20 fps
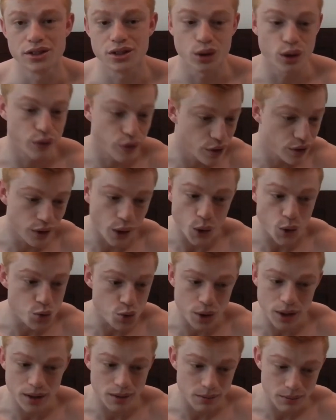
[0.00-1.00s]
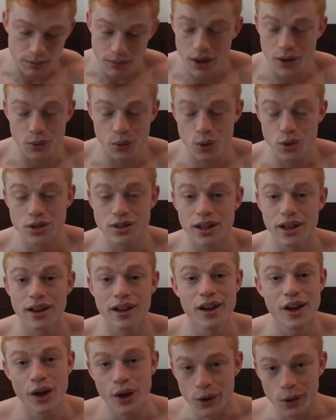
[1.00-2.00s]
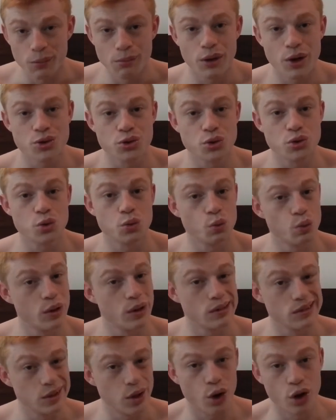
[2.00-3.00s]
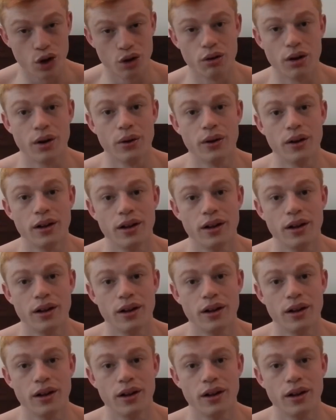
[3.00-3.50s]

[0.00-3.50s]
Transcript: So if you don't drink water, your muscles will not grow.